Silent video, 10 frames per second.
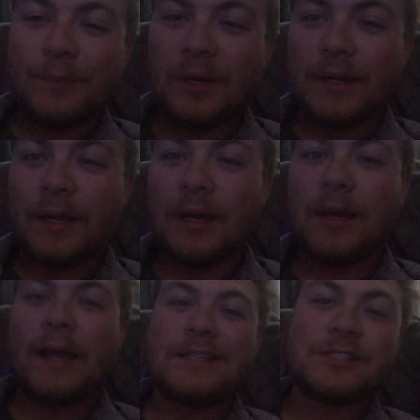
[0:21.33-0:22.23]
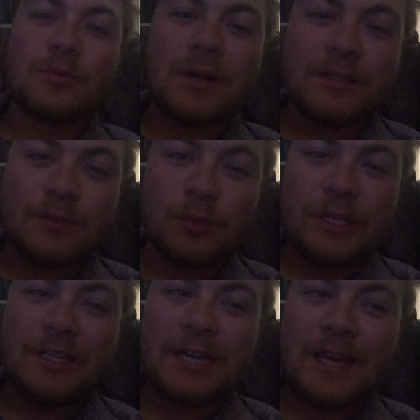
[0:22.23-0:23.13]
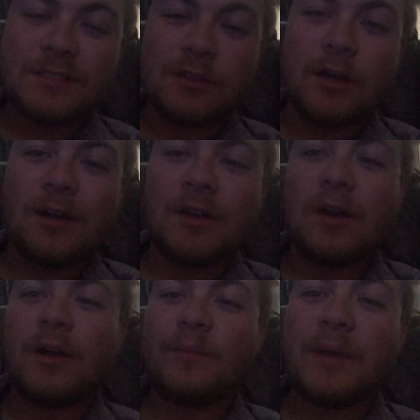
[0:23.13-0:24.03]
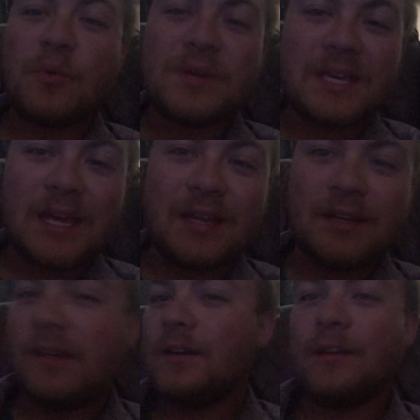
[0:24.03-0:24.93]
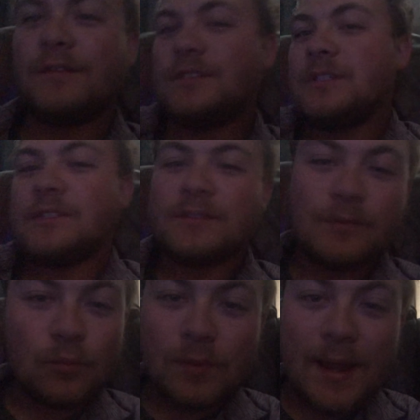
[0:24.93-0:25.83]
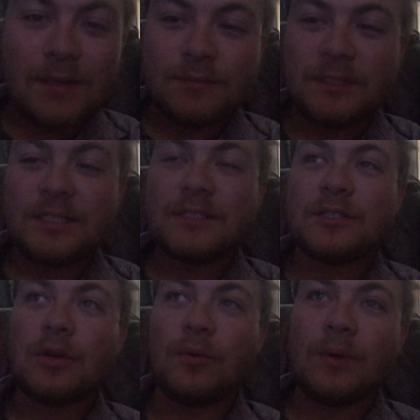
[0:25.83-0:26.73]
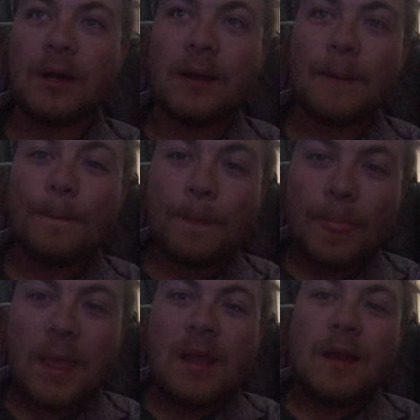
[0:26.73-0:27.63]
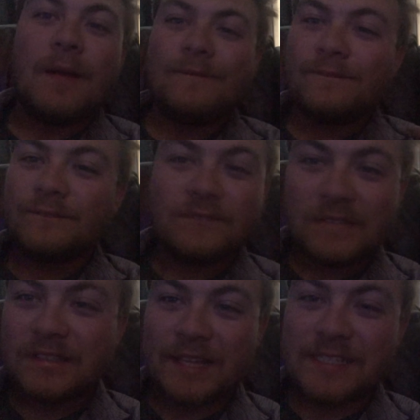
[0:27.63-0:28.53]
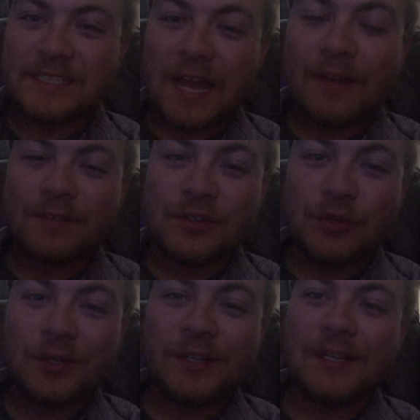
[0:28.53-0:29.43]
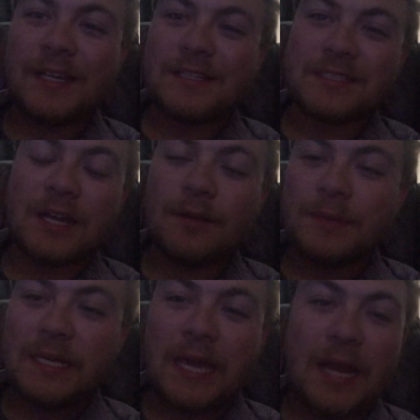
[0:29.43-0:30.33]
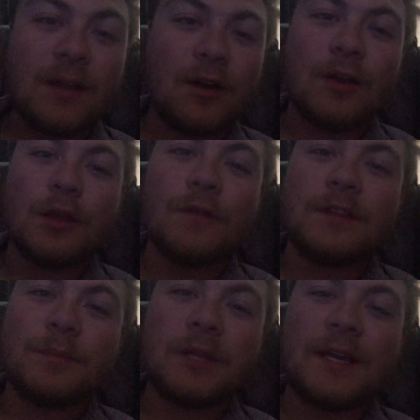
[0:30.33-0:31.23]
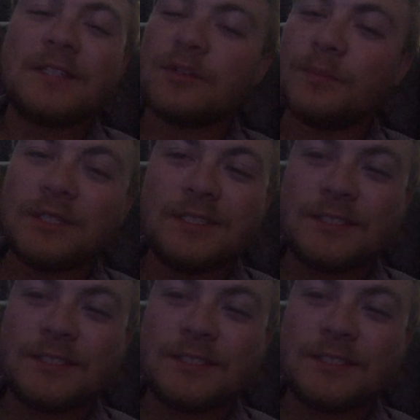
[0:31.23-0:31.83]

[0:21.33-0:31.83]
but I just wanted to bring you guys along on my weekend of just randomness. So. Let's dive into it. It's gonna be kind of all over the place, so please